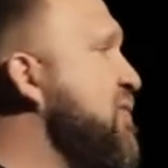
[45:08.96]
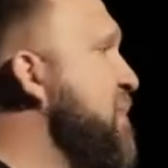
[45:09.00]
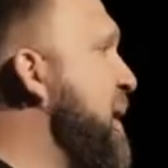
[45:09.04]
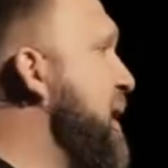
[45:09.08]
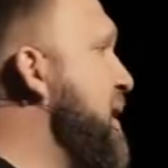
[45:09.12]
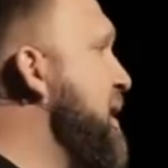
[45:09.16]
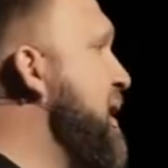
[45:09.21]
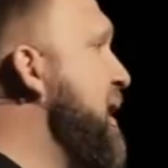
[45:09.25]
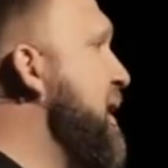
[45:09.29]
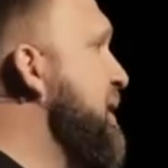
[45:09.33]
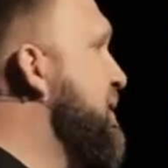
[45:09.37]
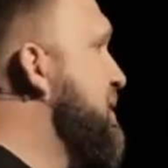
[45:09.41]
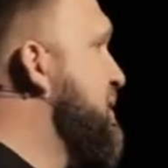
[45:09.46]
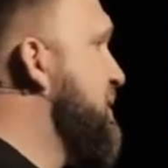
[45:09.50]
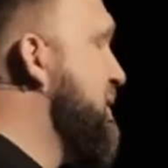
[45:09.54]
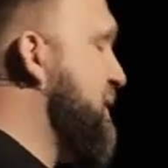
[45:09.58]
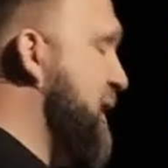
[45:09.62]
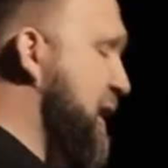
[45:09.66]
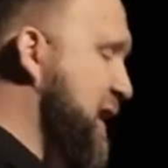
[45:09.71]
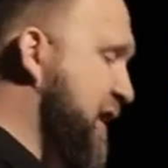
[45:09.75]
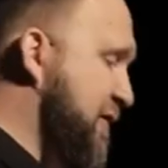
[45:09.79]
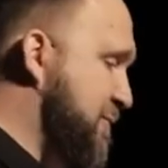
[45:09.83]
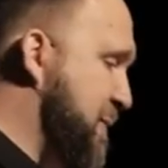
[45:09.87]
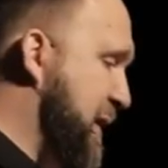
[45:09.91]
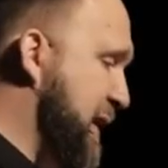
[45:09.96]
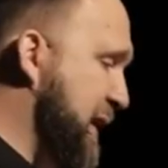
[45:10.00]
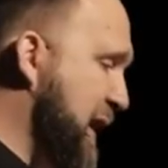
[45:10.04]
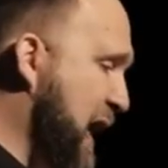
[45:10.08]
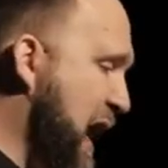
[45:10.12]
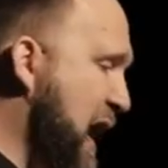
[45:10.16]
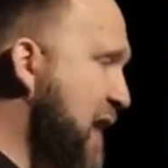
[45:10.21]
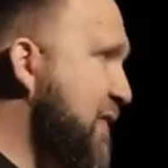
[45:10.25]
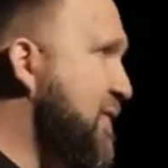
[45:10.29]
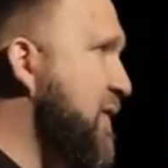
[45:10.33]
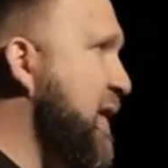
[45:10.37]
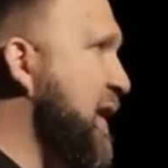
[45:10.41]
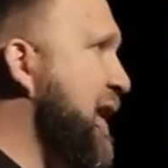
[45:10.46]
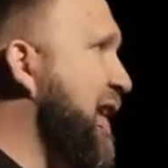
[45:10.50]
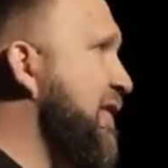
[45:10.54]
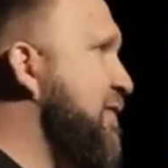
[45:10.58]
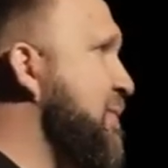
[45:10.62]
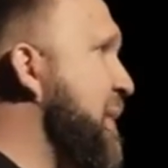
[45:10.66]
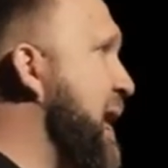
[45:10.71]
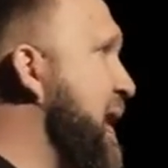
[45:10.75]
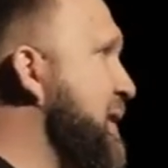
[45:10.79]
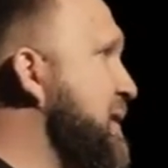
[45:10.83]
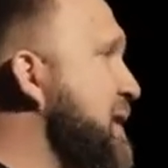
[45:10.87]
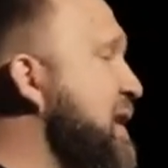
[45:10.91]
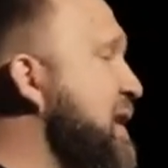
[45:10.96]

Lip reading: nets, I left my life, I left my identity